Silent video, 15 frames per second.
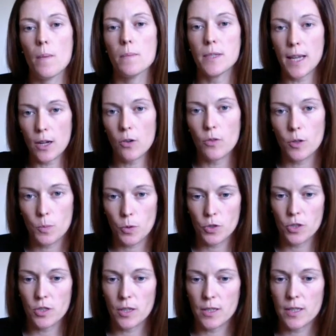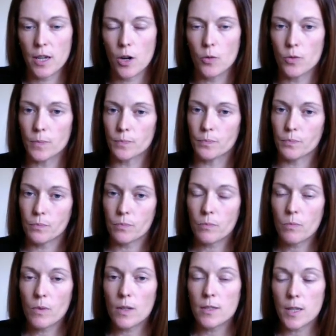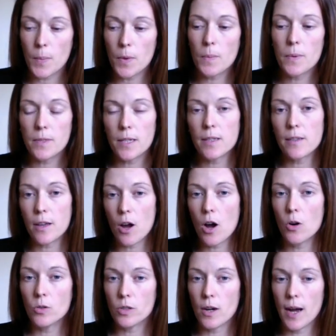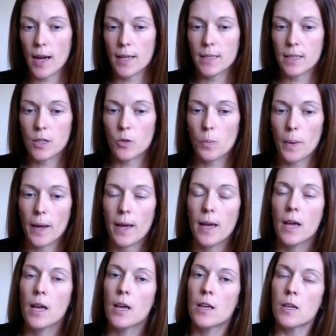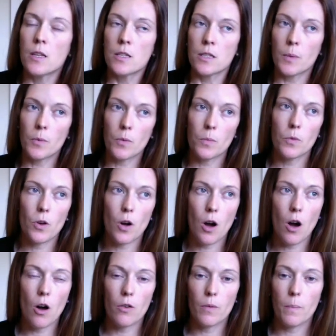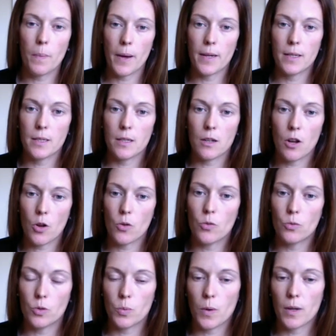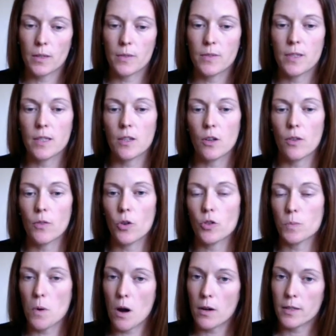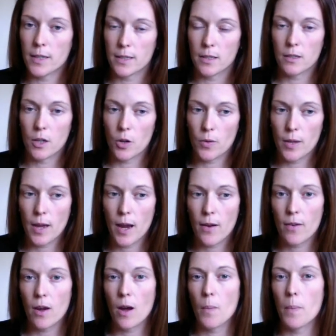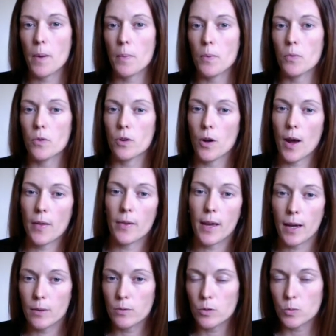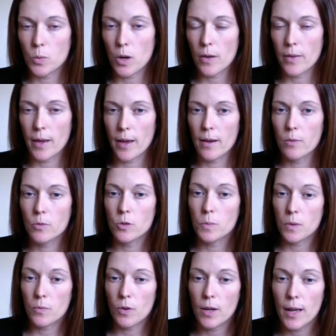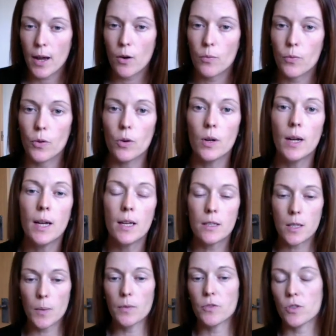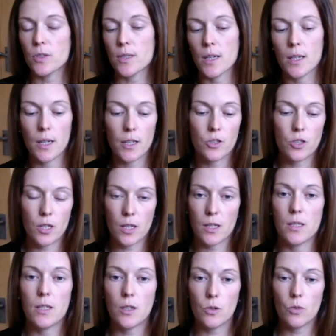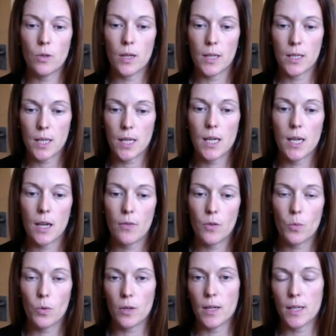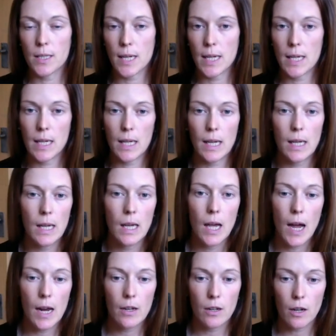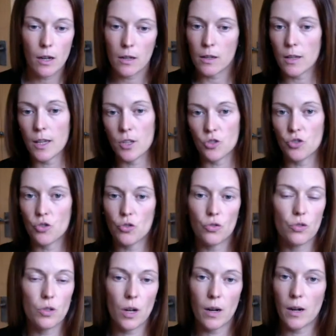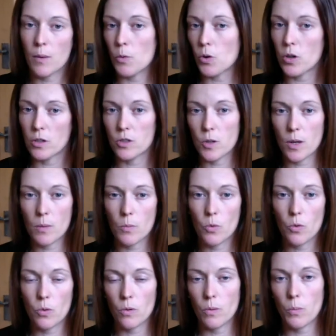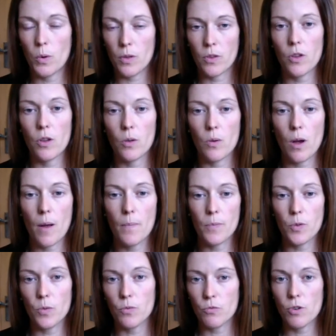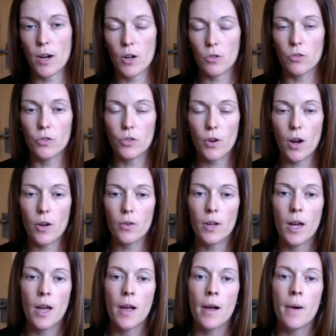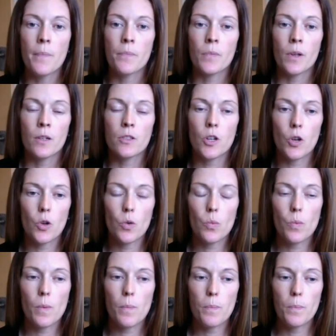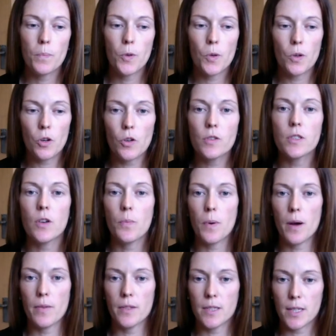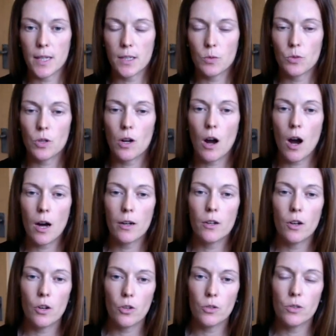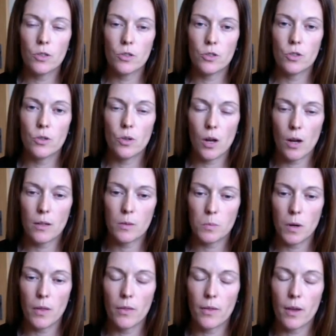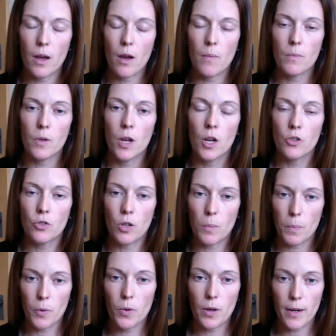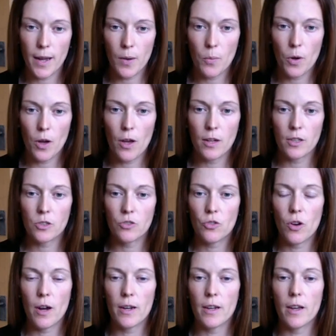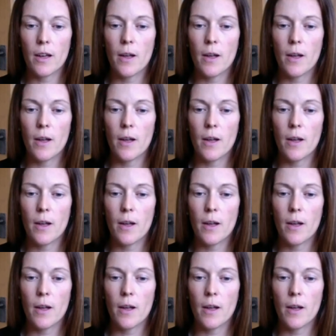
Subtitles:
take on those projects ourselves. Some of them have said that they'll hold our hands a little bit. Some of them that aren't based local to us have said, oh, they've got some architects they know in the area, people that know how the councils work there, which has been really helpful. Some have just said, literally, the deal is here. If you want it, take it, and like, it's yours. I'm not going to do any more with you, and sort of crack on your own. So we're doing a lot of stuff behind the scenes, which I kind of alluded to last month, trying to build our networks, trying to